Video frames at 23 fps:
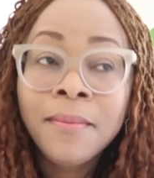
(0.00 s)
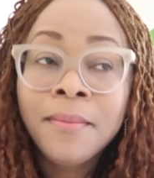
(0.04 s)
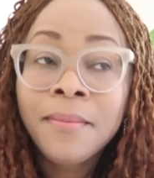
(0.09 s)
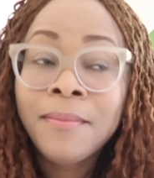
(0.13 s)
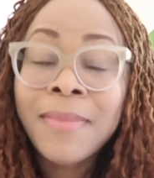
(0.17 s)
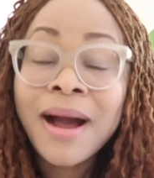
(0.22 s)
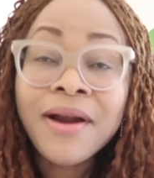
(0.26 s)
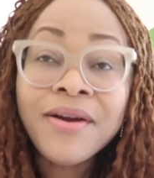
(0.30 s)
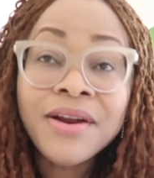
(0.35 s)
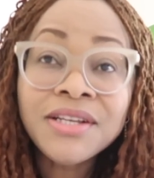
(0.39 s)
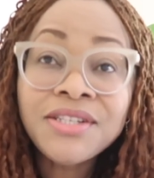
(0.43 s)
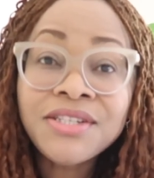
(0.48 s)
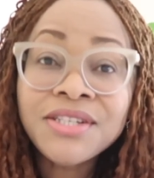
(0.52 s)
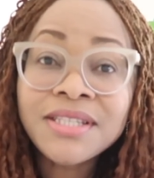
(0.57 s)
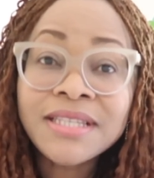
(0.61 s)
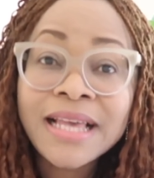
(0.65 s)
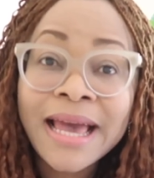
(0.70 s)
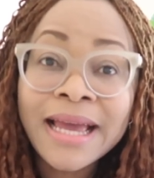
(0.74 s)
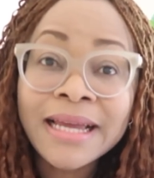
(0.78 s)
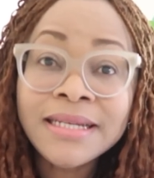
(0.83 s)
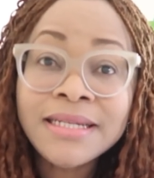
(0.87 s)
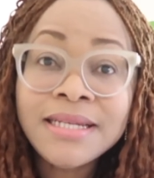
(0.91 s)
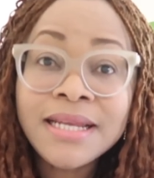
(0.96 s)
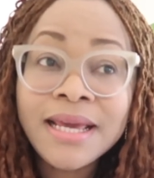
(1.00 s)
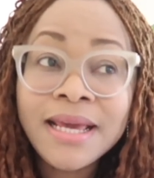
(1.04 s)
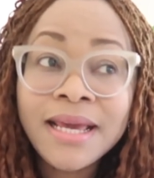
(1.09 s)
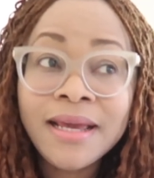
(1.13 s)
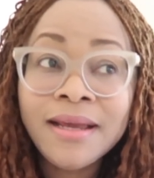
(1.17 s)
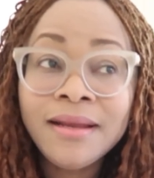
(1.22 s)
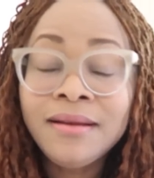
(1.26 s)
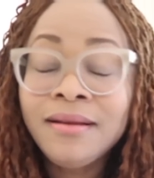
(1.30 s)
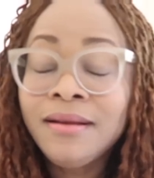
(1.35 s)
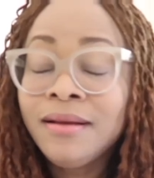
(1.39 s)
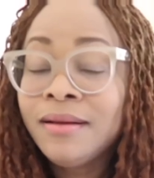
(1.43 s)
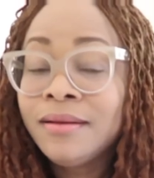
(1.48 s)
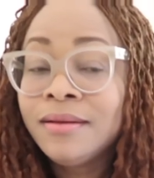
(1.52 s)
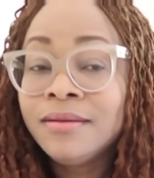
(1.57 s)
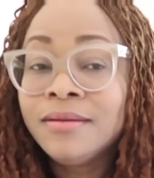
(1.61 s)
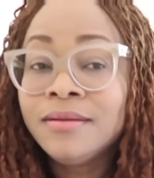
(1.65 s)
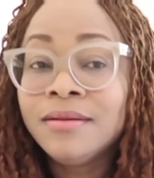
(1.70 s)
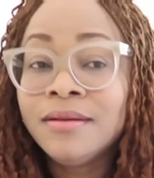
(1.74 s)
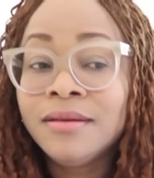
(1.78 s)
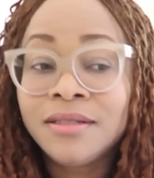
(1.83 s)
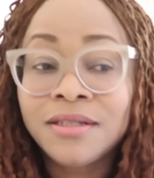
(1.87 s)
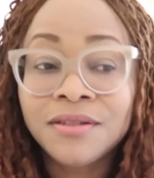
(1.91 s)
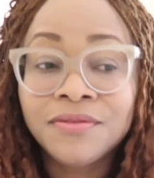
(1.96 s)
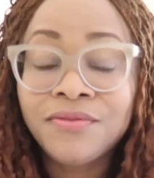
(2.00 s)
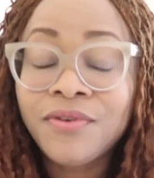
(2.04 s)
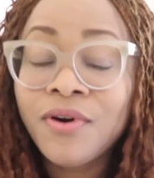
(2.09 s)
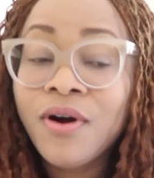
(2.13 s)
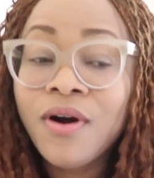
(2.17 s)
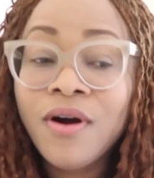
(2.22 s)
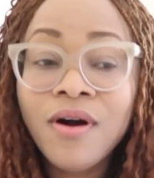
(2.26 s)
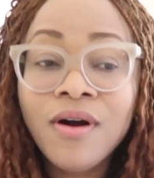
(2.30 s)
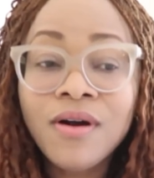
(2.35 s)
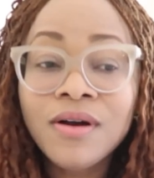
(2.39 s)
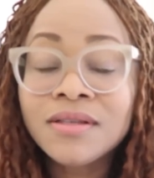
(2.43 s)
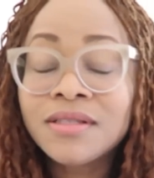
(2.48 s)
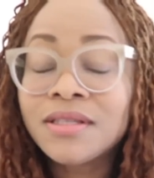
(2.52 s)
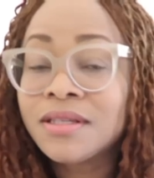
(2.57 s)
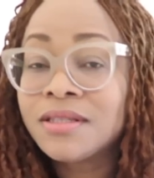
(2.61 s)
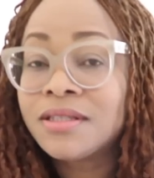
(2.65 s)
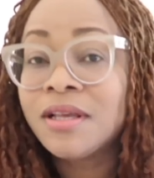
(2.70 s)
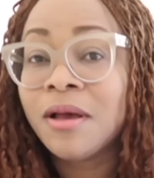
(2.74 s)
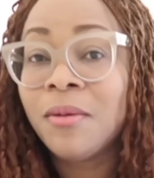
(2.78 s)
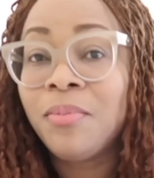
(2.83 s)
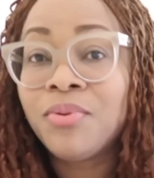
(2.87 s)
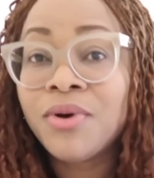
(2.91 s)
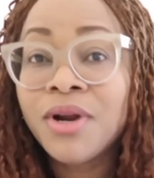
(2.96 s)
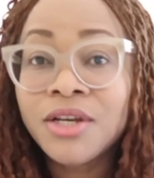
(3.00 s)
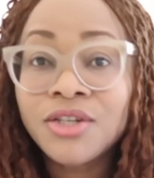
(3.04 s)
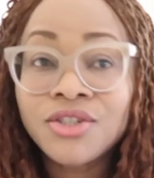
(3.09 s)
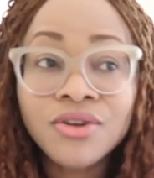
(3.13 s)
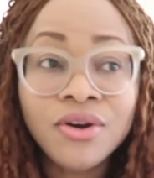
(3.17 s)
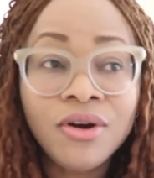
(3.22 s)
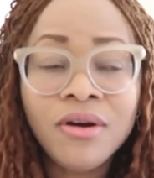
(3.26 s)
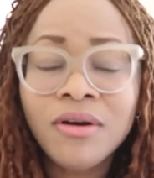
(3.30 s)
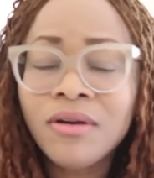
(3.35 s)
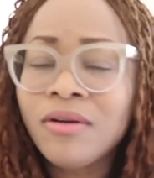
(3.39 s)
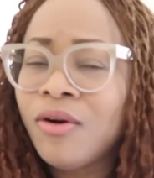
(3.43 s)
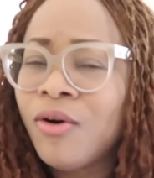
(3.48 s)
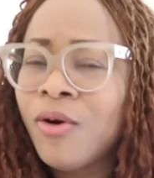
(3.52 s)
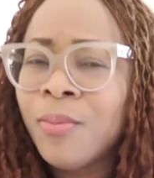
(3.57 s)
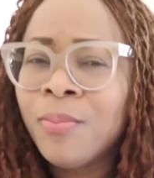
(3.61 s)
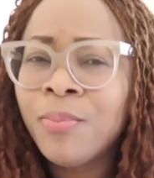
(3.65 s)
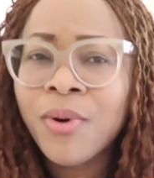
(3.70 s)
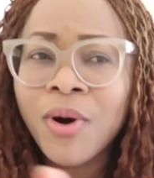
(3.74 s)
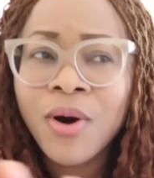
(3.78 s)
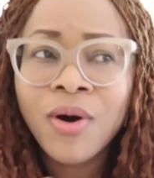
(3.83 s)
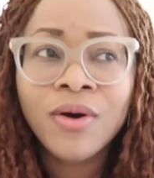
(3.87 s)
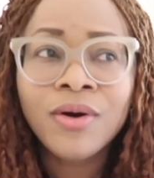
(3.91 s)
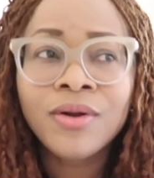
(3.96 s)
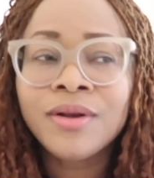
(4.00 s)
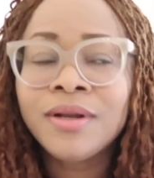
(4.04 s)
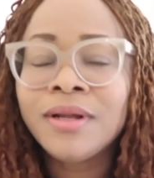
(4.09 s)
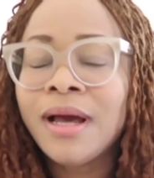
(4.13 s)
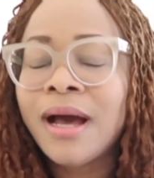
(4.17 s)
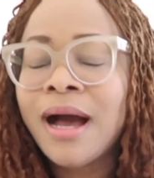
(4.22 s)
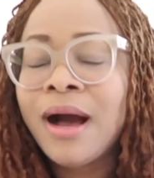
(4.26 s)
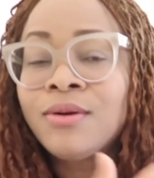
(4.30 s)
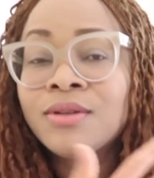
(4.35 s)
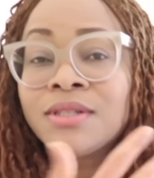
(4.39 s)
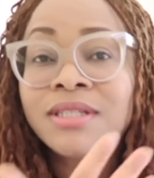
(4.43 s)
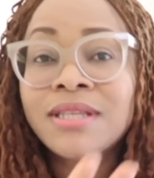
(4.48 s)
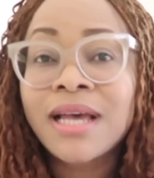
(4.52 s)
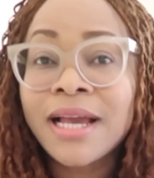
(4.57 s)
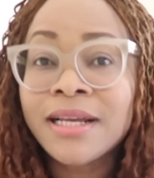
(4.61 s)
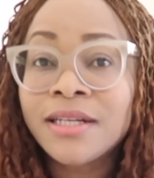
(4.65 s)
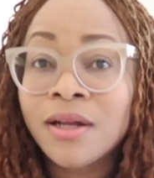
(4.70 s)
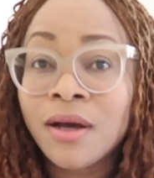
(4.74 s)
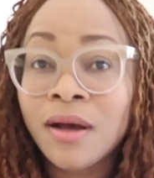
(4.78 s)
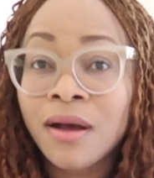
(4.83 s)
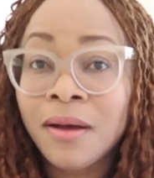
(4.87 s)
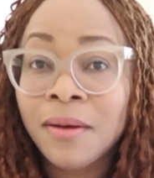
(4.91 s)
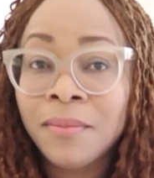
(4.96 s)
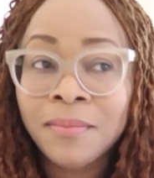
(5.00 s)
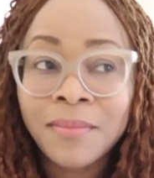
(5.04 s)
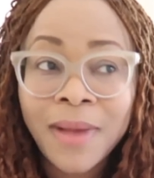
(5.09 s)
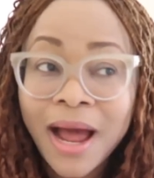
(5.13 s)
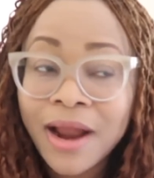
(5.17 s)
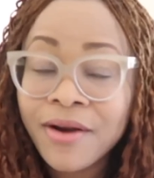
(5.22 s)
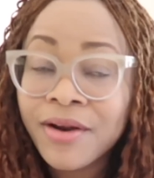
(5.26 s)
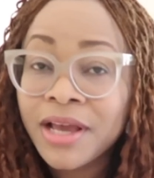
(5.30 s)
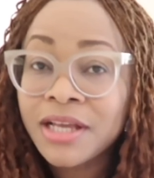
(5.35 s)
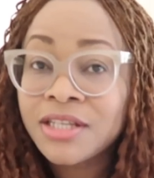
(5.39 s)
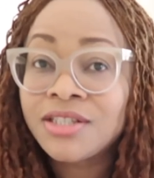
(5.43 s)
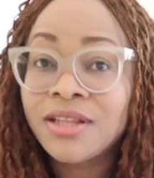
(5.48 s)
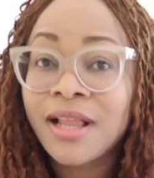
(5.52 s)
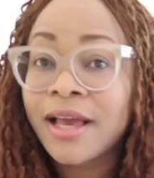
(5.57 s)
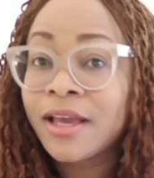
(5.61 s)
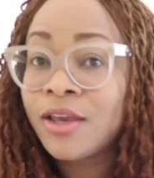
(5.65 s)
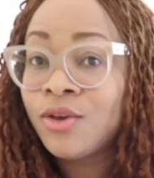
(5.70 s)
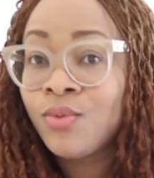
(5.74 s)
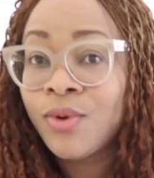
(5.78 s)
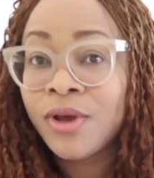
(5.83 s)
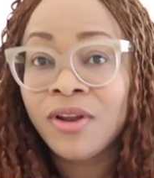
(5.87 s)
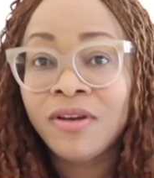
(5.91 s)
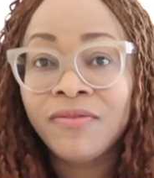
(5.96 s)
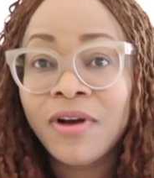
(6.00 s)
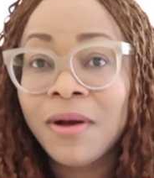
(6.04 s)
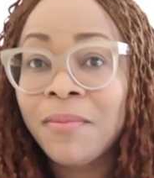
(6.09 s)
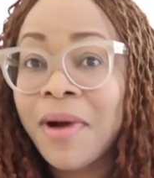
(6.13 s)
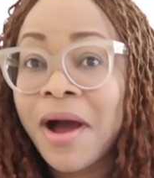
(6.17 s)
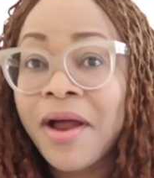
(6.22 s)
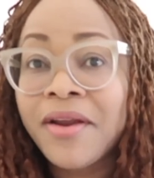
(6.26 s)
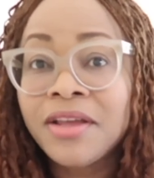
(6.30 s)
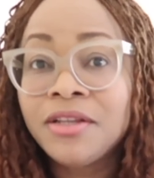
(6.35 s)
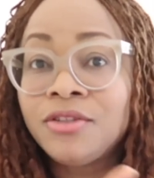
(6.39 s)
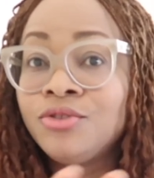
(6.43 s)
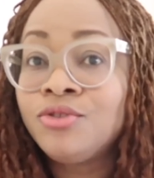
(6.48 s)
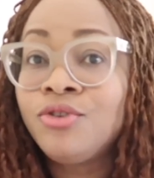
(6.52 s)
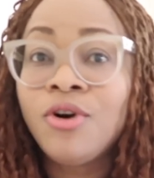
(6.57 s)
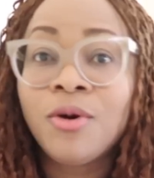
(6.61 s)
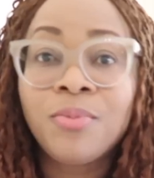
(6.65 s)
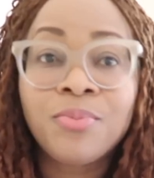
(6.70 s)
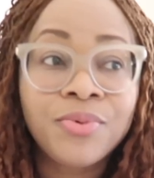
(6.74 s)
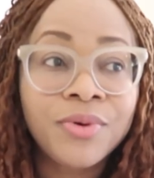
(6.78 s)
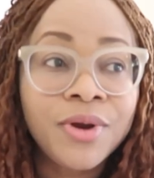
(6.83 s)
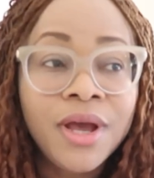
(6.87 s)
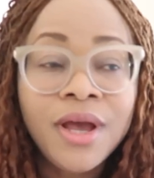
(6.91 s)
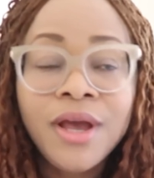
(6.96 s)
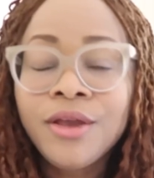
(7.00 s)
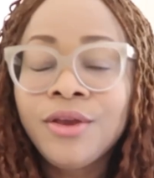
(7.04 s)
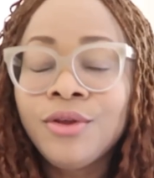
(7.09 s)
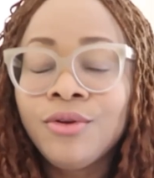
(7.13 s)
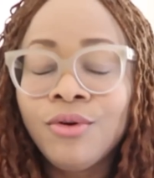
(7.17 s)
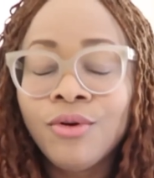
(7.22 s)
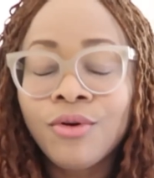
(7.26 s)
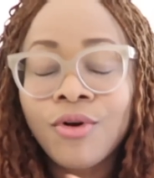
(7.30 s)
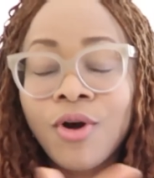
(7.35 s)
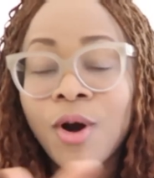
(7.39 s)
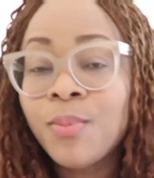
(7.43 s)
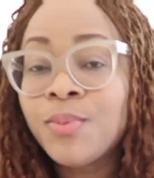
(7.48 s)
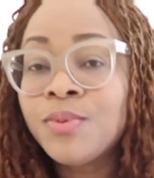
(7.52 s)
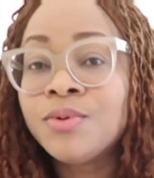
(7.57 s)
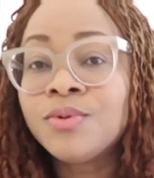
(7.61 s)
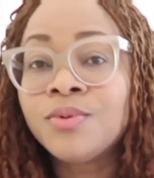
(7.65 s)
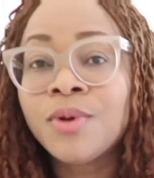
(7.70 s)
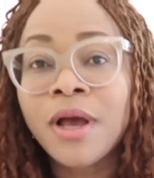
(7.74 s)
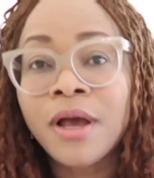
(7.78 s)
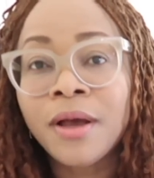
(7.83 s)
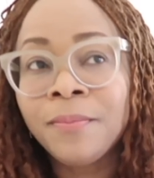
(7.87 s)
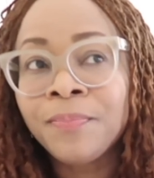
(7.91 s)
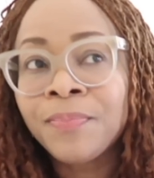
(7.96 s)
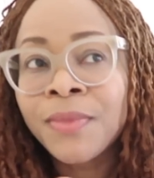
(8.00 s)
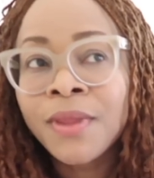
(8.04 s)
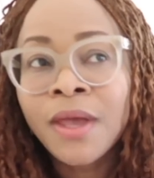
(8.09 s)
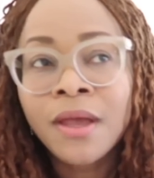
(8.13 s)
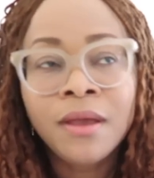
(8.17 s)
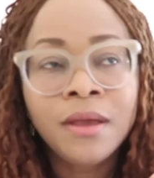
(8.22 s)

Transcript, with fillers: Marriages ending, divorce separation or born outside a marriage like you were never married you got you know couple uh,